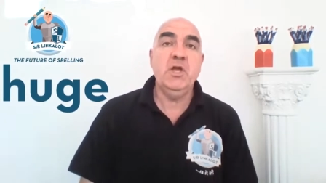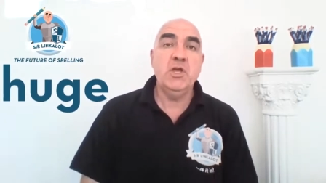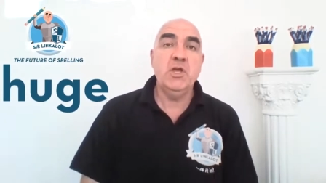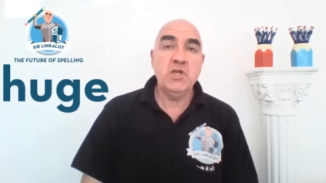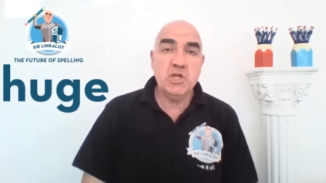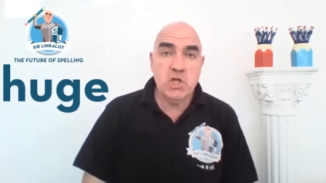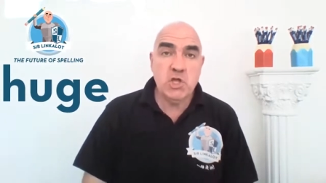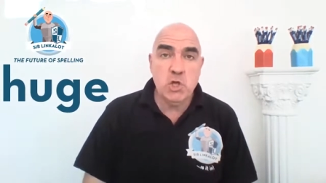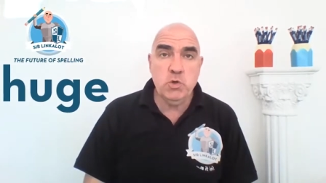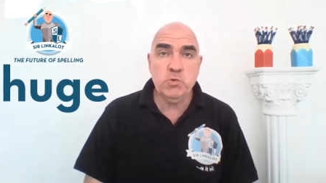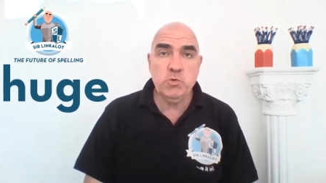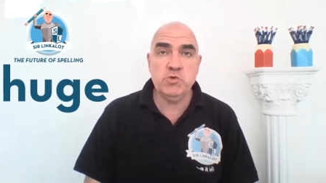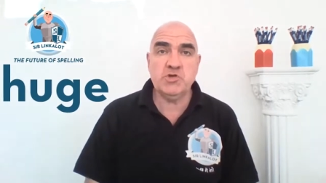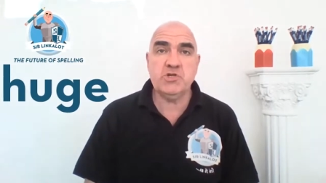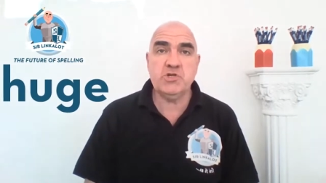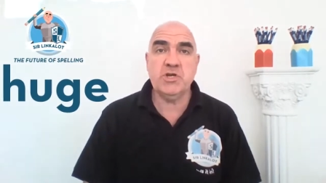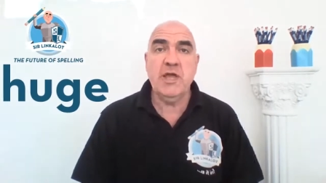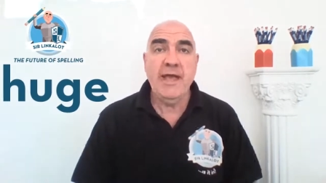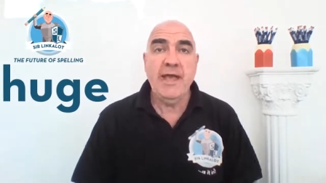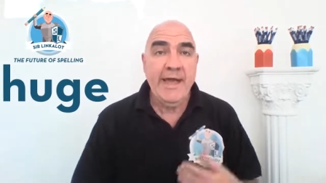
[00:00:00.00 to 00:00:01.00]

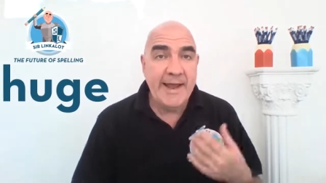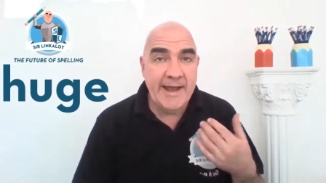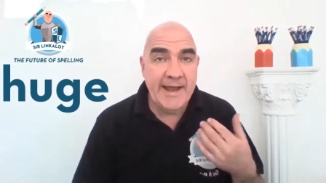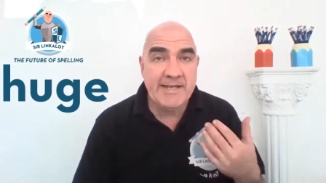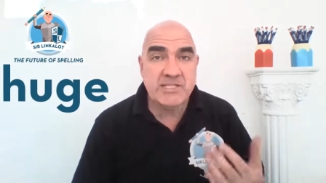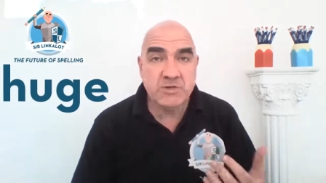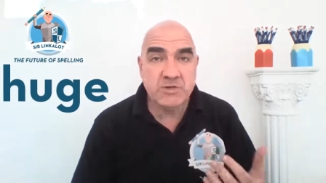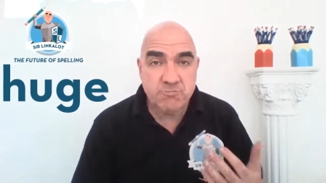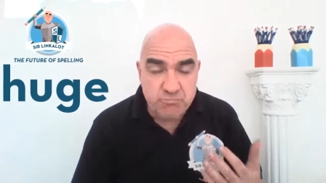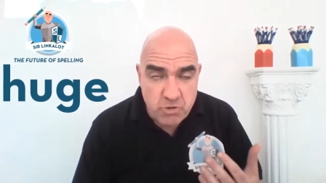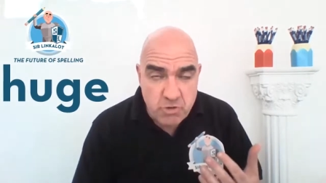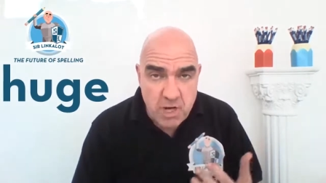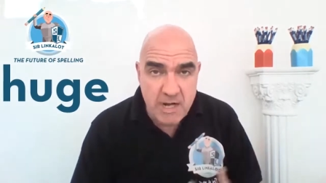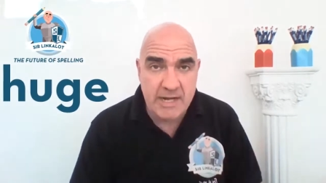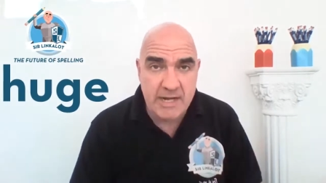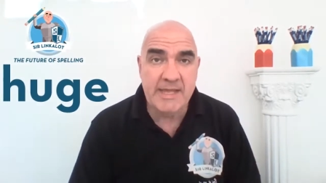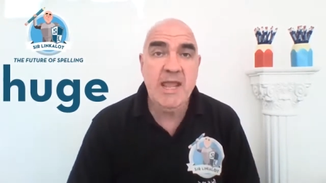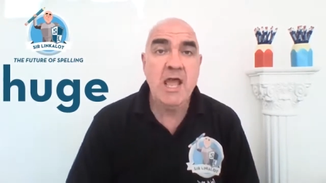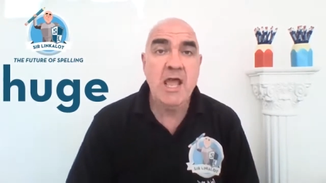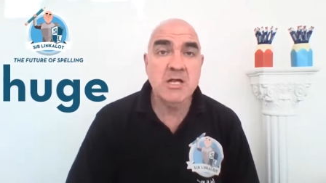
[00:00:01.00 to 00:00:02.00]
Huge is a
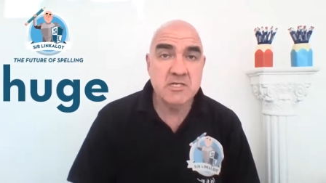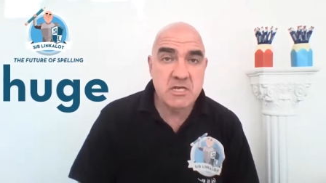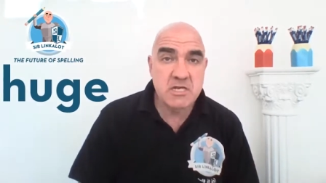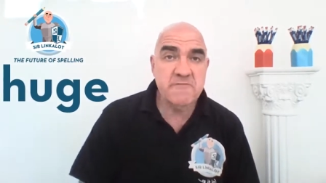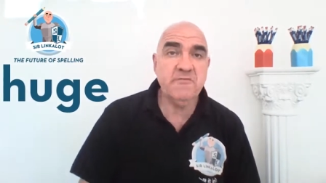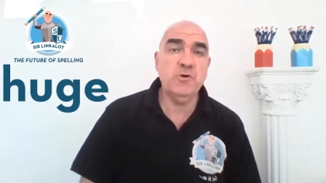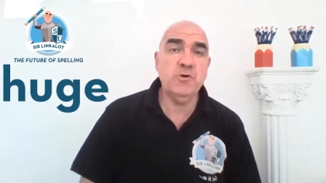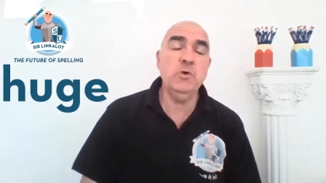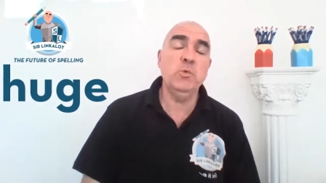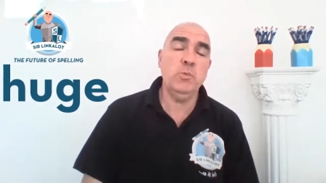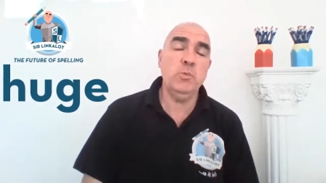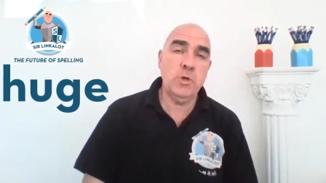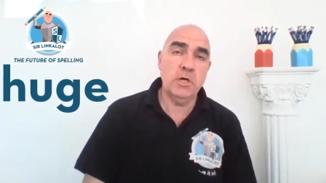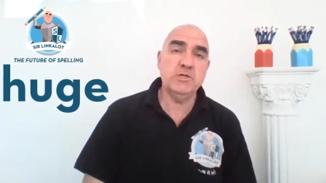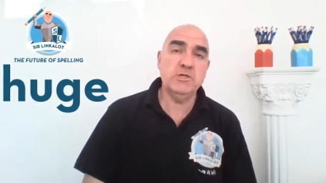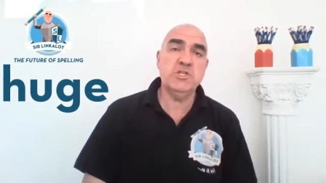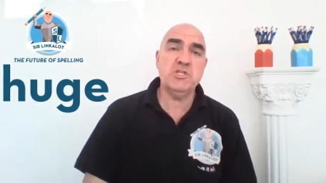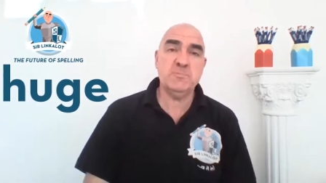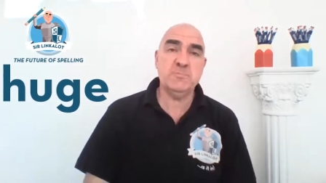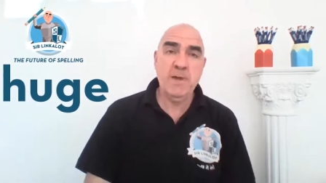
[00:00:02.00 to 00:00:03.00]
really difficult
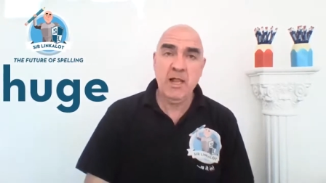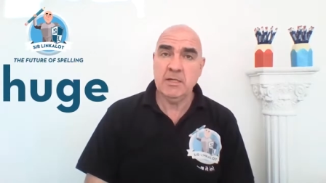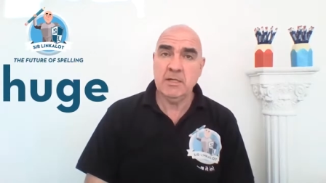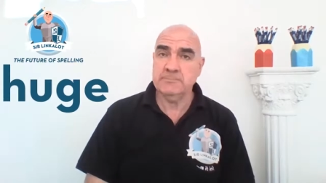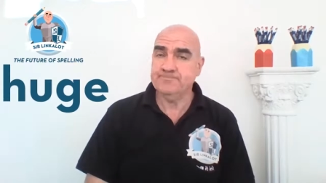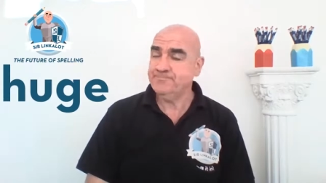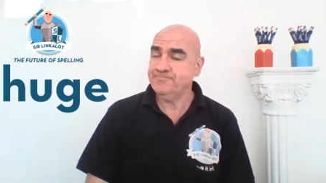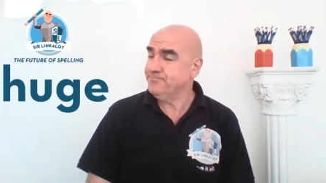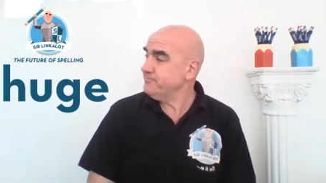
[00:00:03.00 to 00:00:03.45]
word to spell.